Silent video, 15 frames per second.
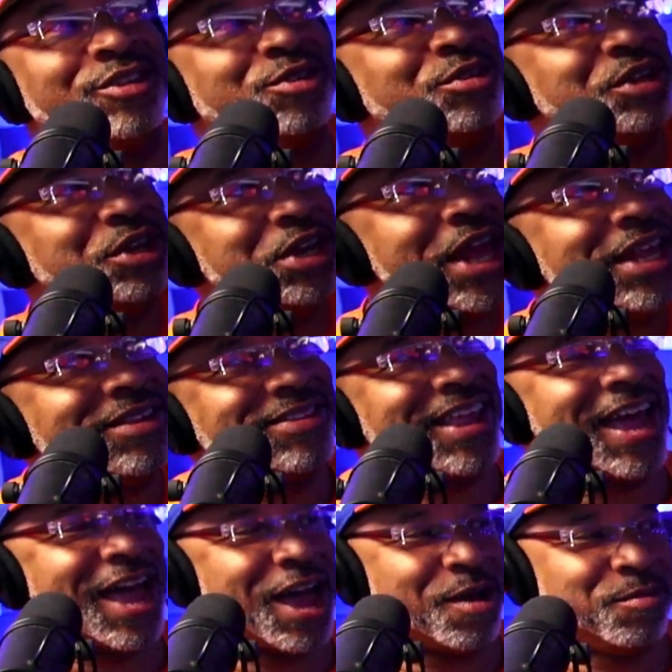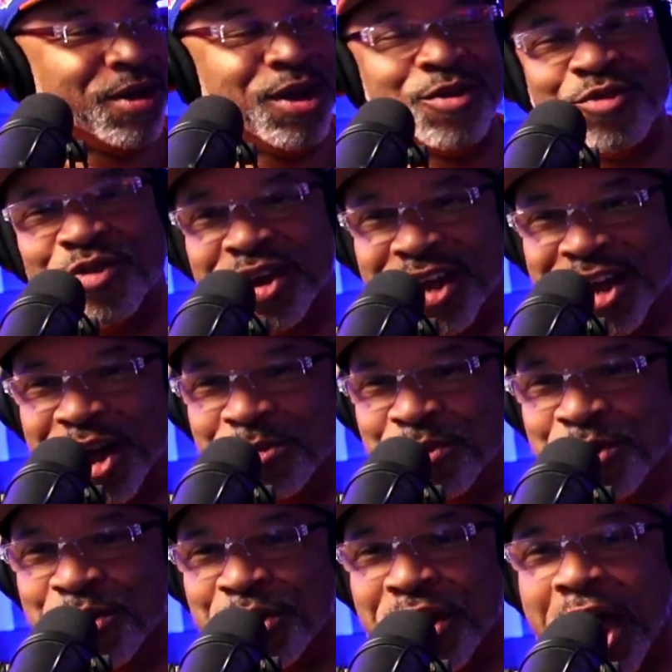So the next time Ren come
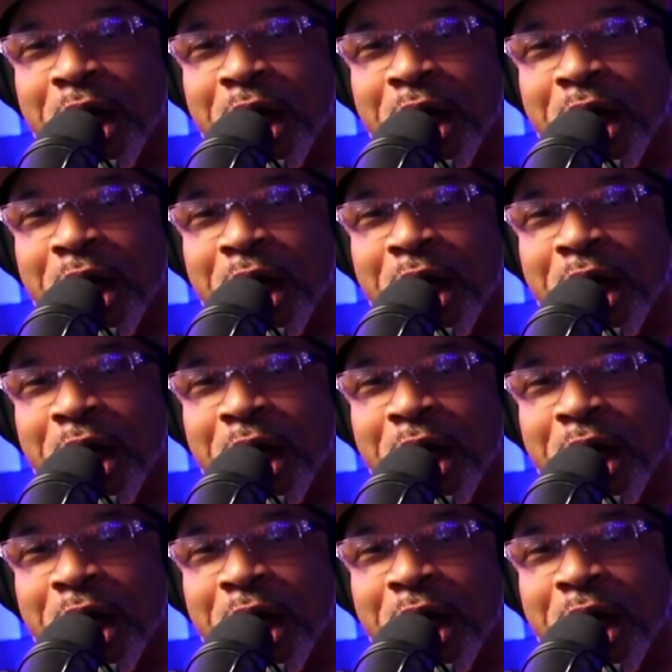on,